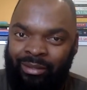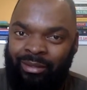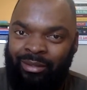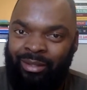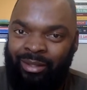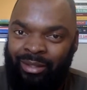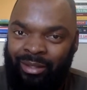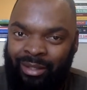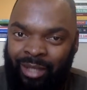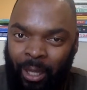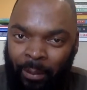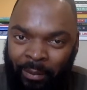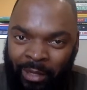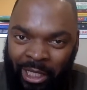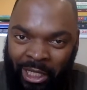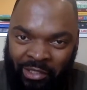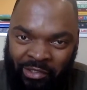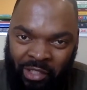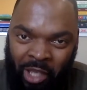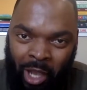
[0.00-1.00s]
cupcake
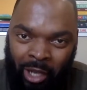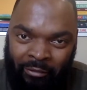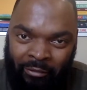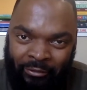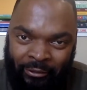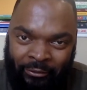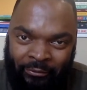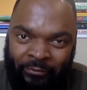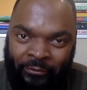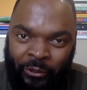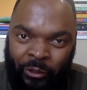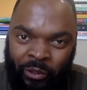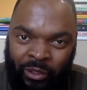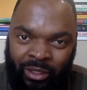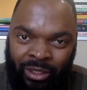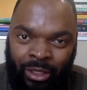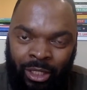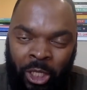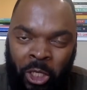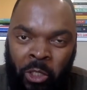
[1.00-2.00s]
is comfort food.
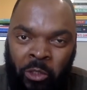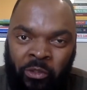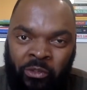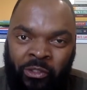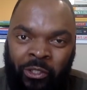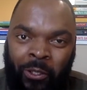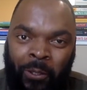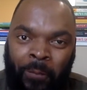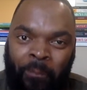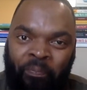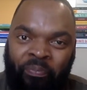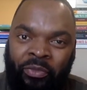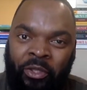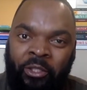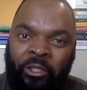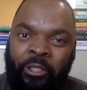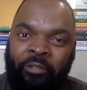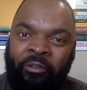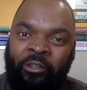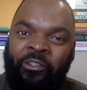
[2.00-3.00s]
So
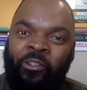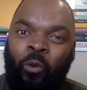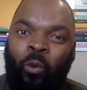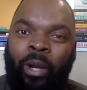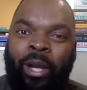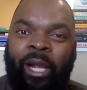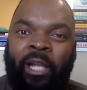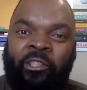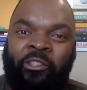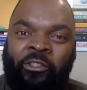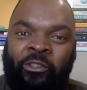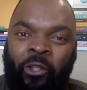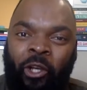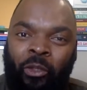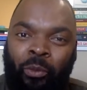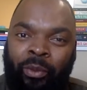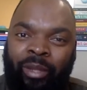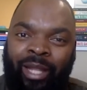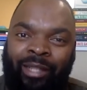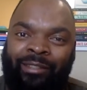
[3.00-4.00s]
the reason why I start
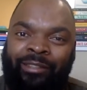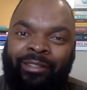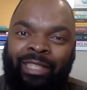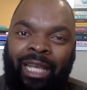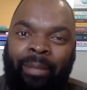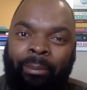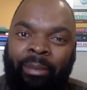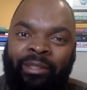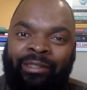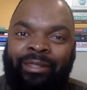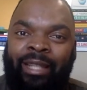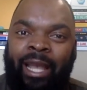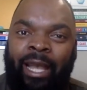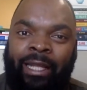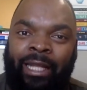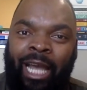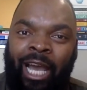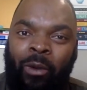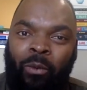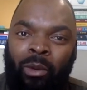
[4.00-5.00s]
with that step is
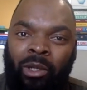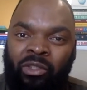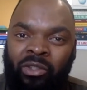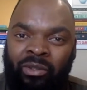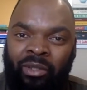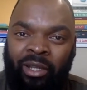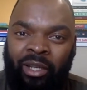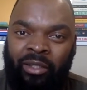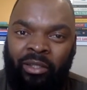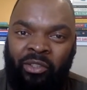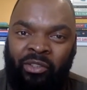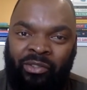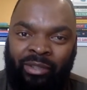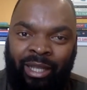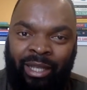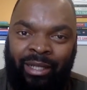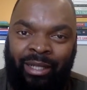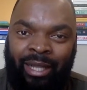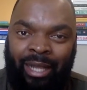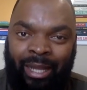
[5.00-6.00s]
that I want you to
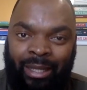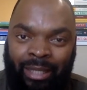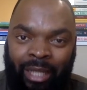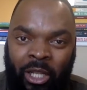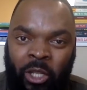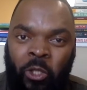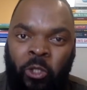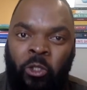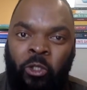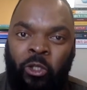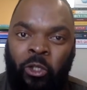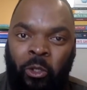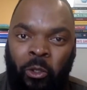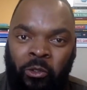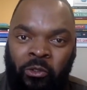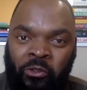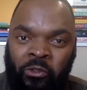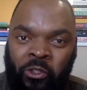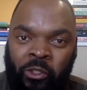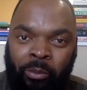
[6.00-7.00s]
understand that those
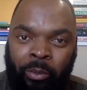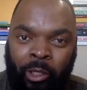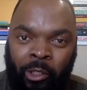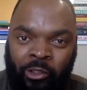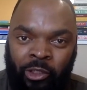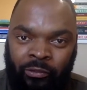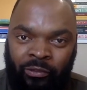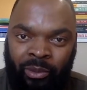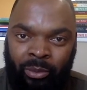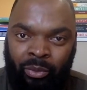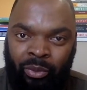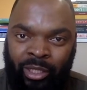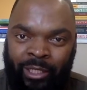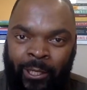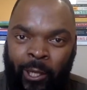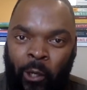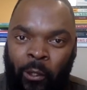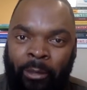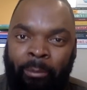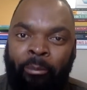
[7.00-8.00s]
two parts of your brain
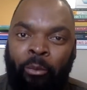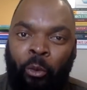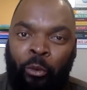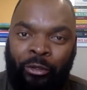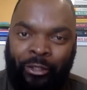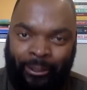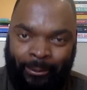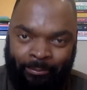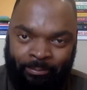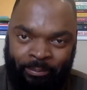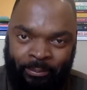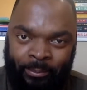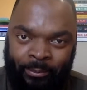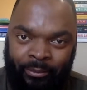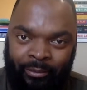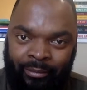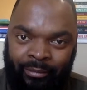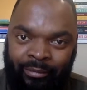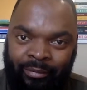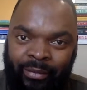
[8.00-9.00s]
are important.
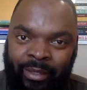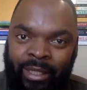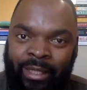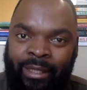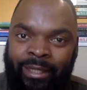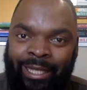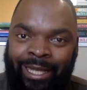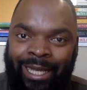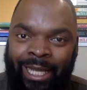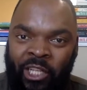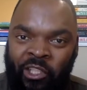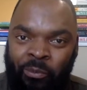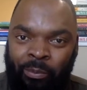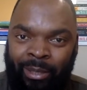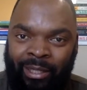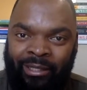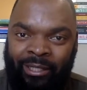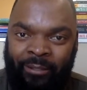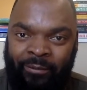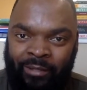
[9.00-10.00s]
They each
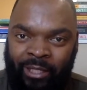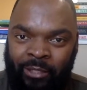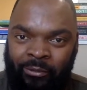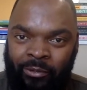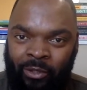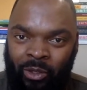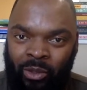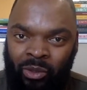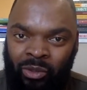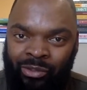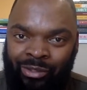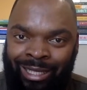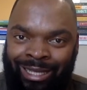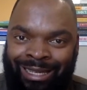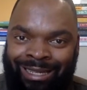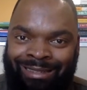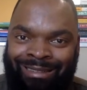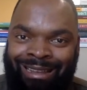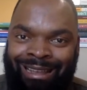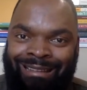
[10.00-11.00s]
play different roles
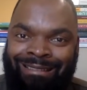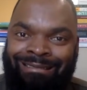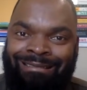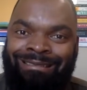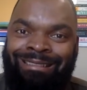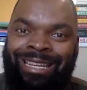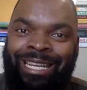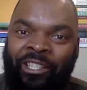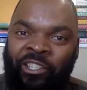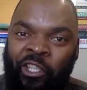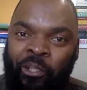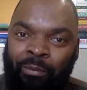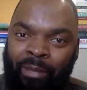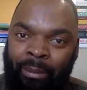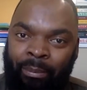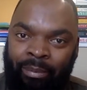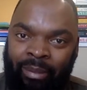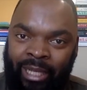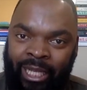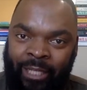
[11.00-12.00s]
that need to be
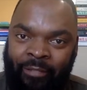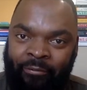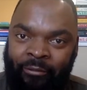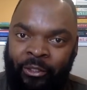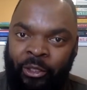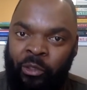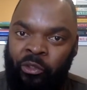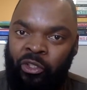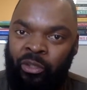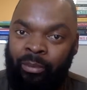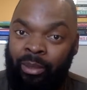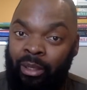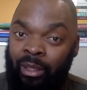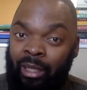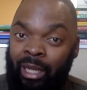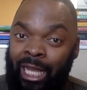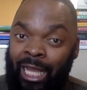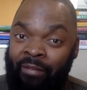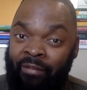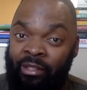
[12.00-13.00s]
played for you to be
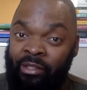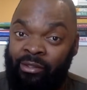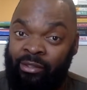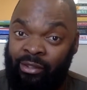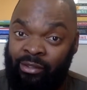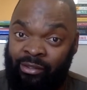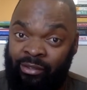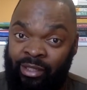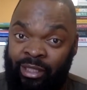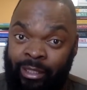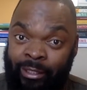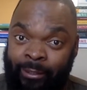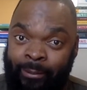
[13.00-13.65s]
alive and succeed.